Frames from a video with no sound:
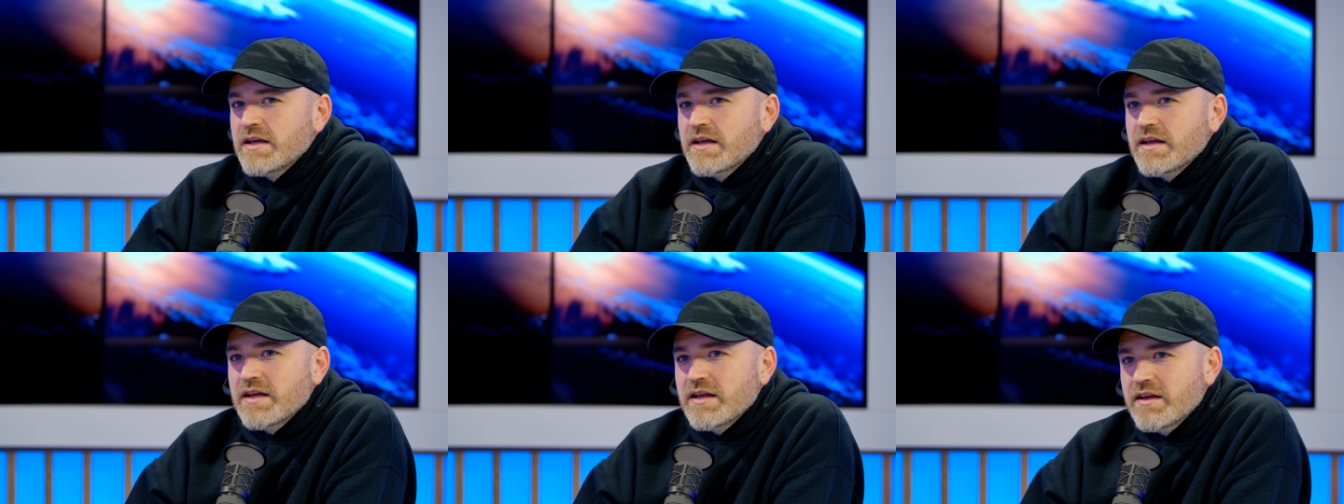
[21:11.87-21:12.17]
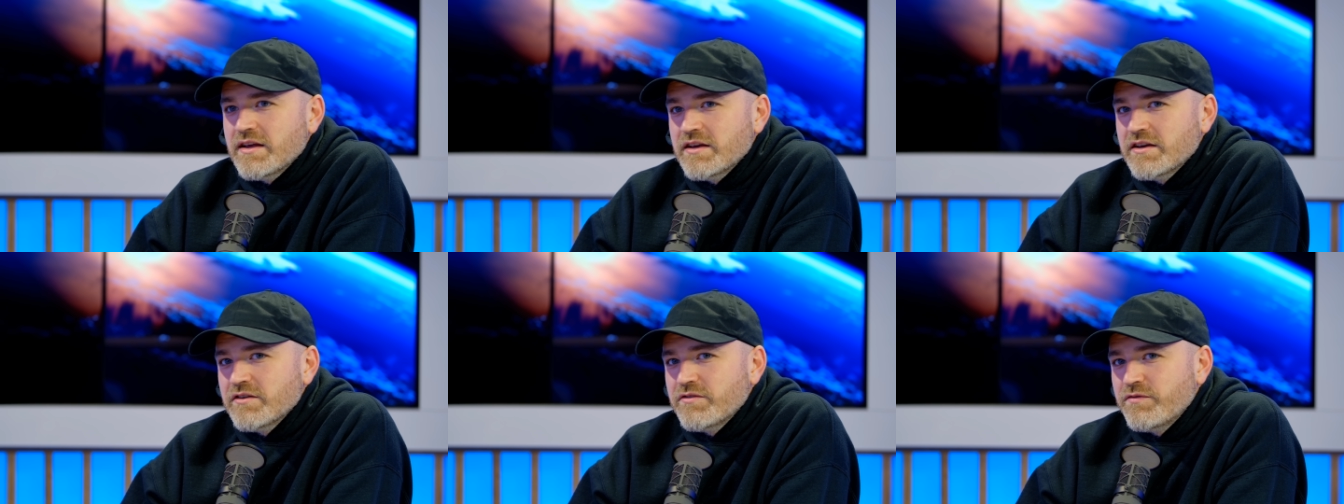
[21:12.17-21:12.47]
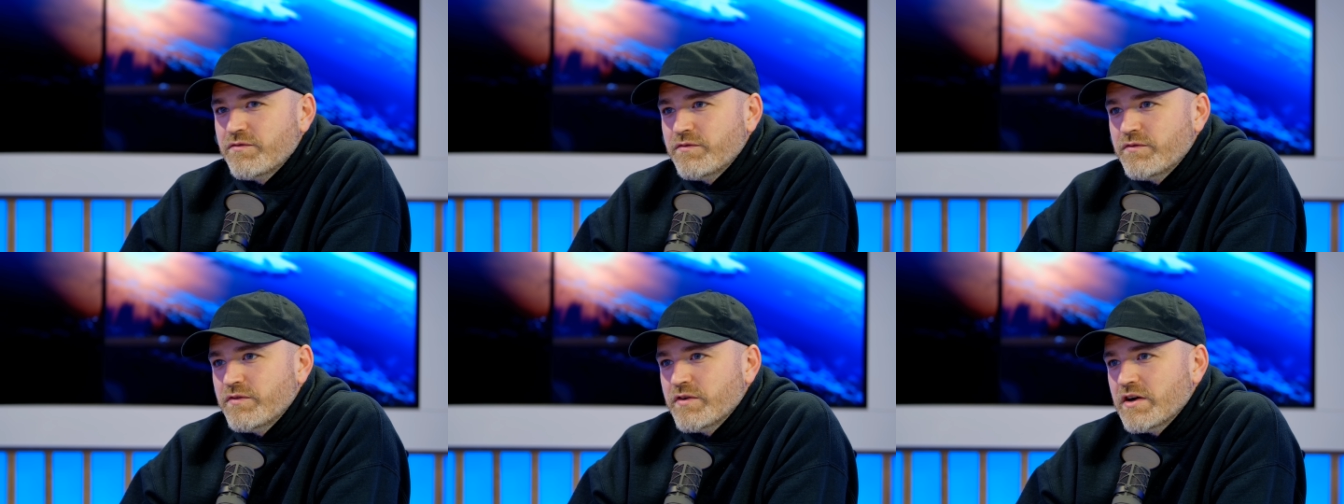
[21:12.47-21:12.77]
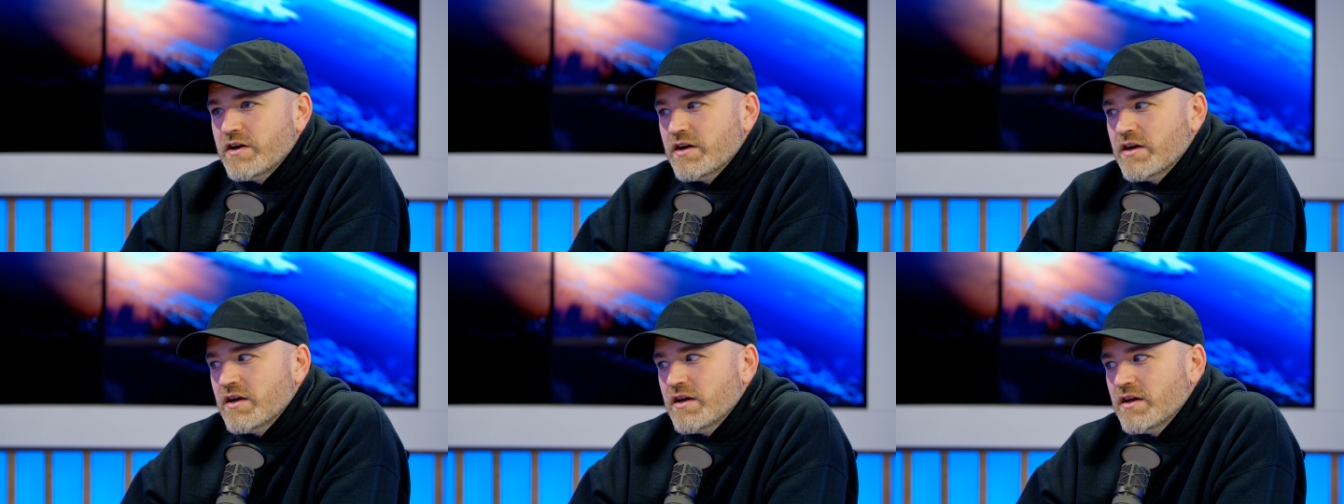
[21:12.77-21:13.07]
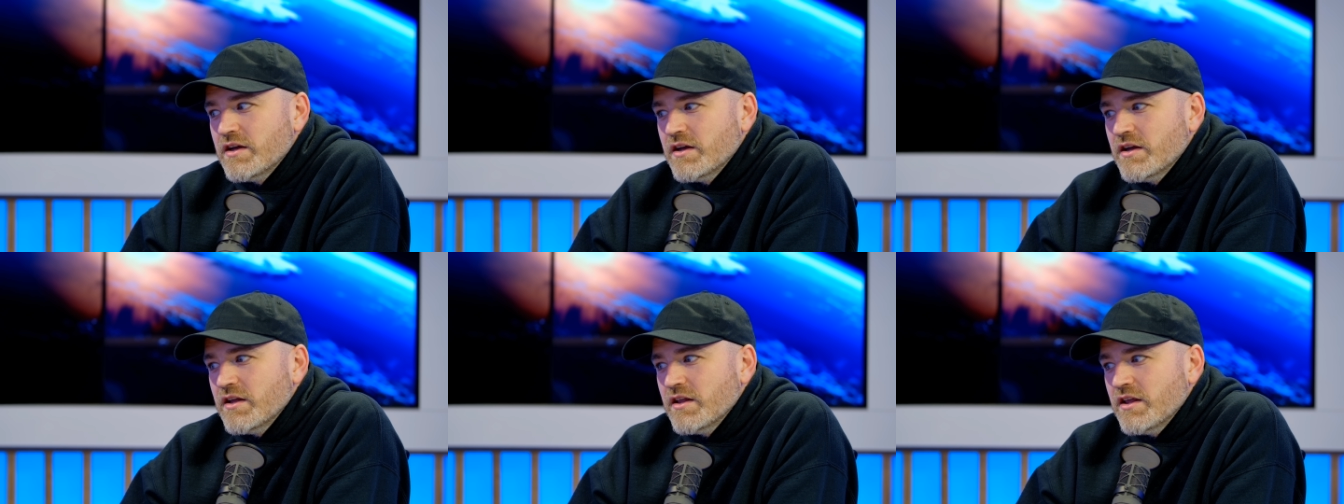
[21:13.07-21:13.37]
Yeah.
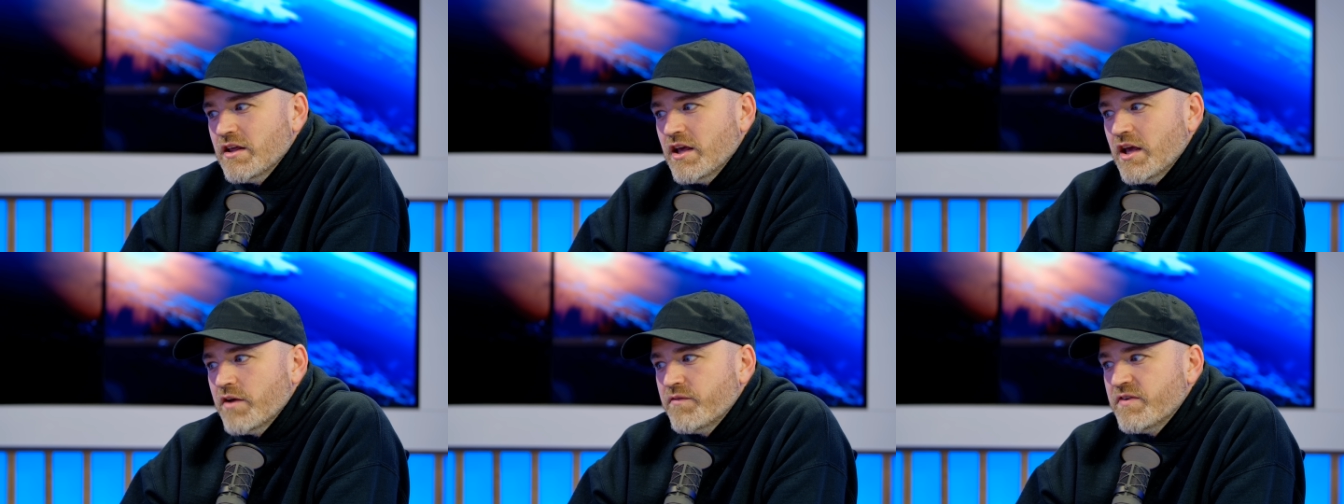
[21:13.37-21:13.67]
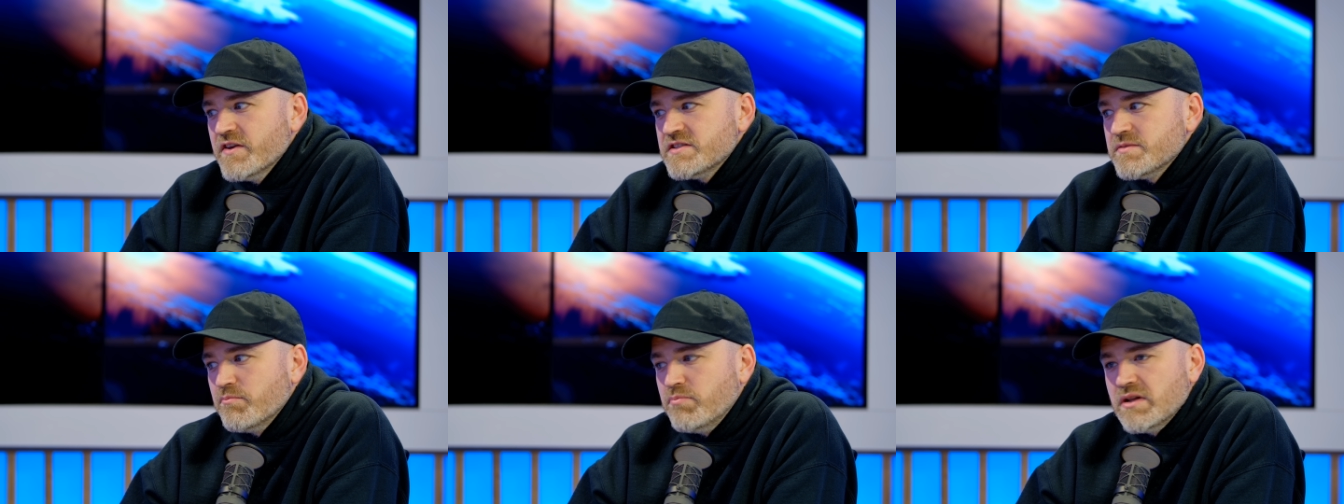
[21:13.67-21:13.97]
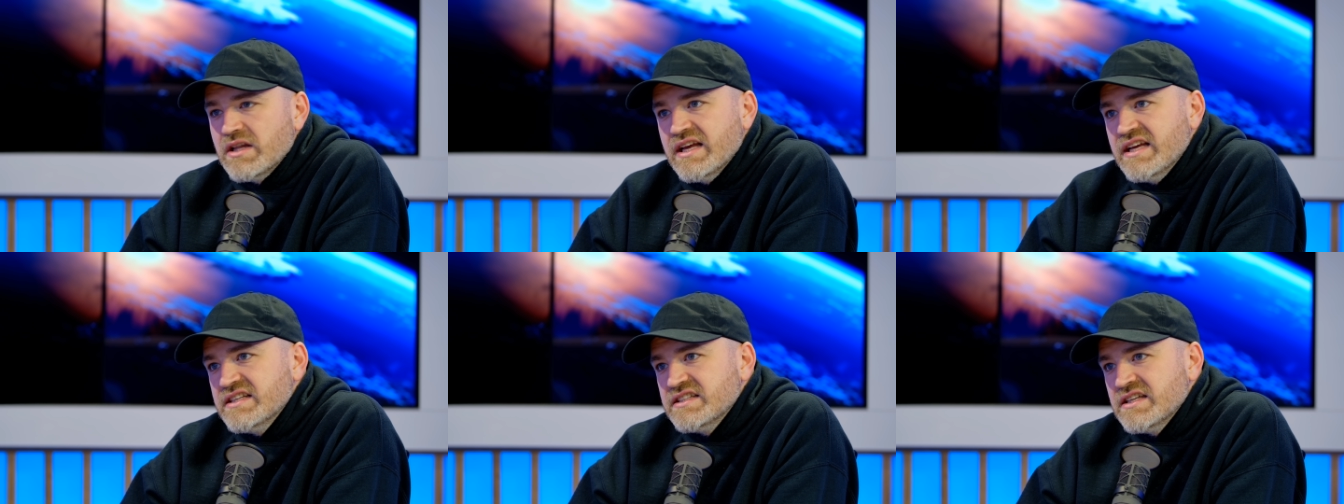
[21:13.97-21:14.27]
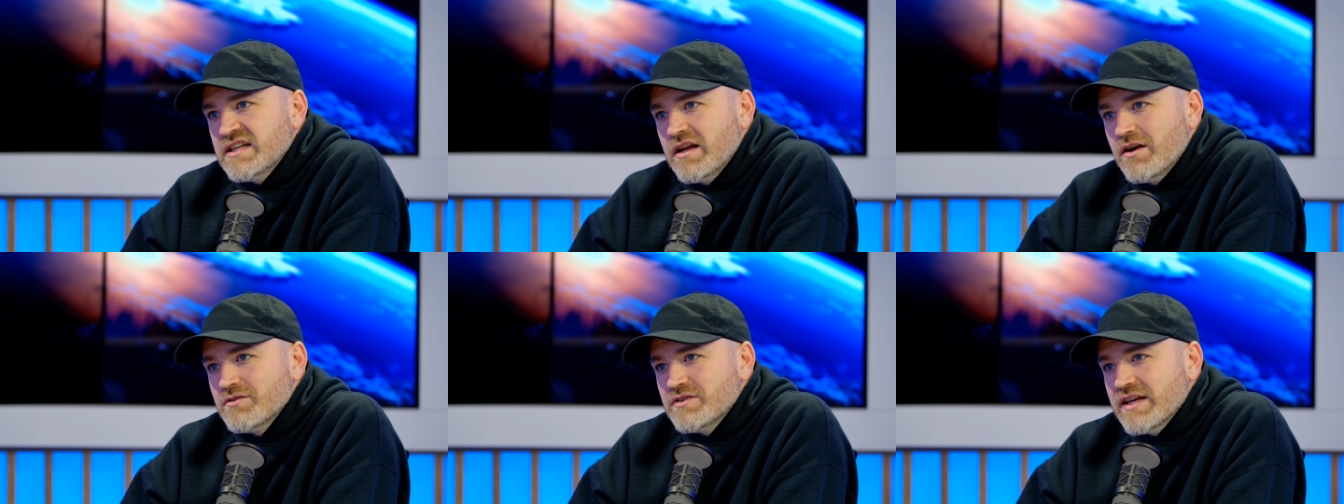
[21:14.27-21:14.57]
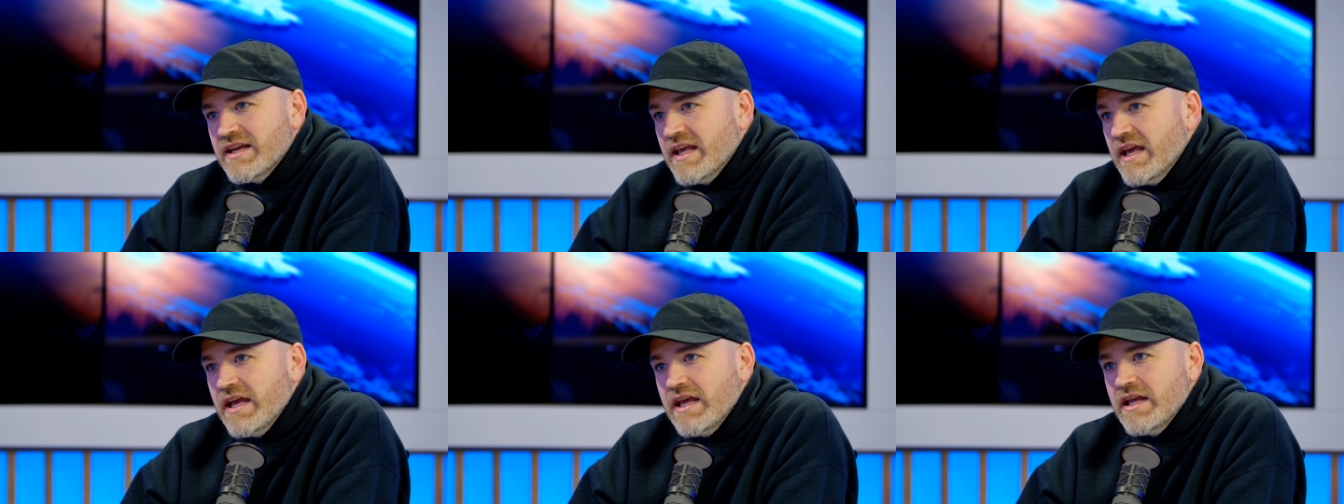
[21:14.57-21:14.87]
If it's blazing out the
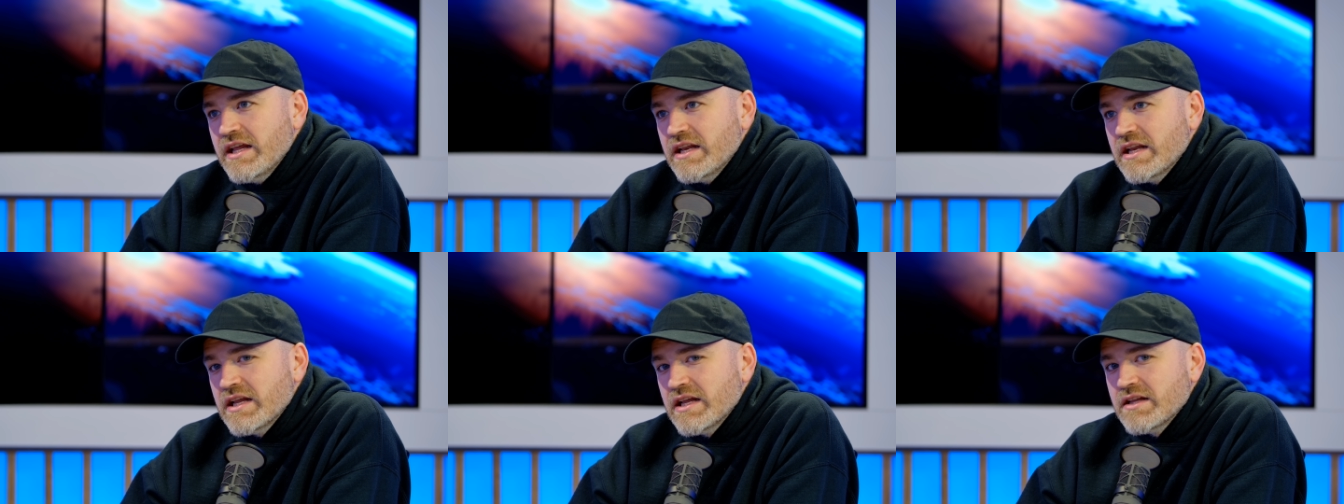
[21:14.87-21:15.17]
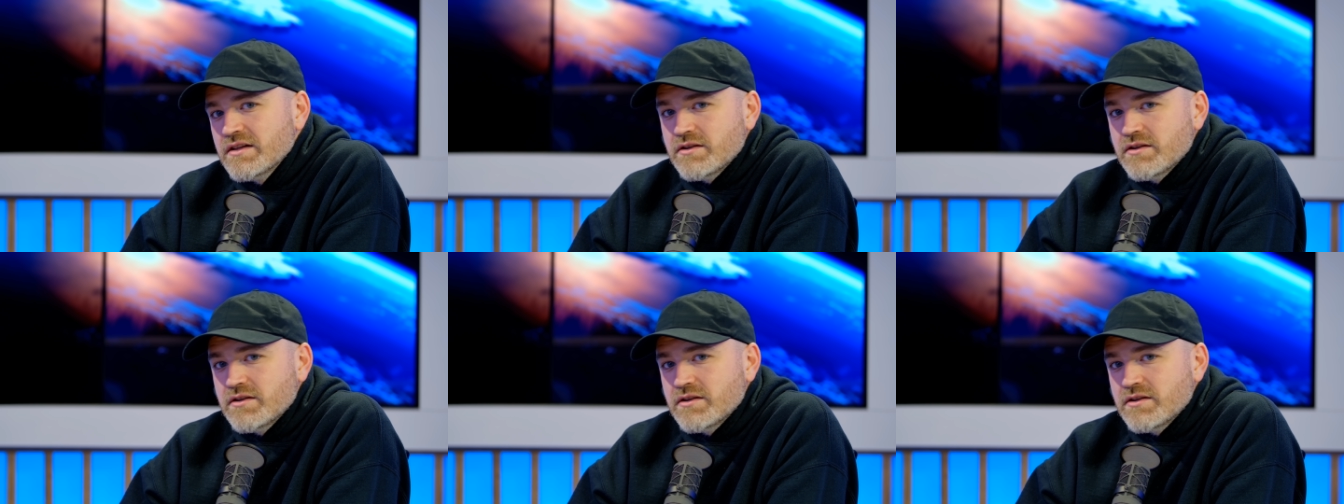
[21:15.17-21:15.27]
gate,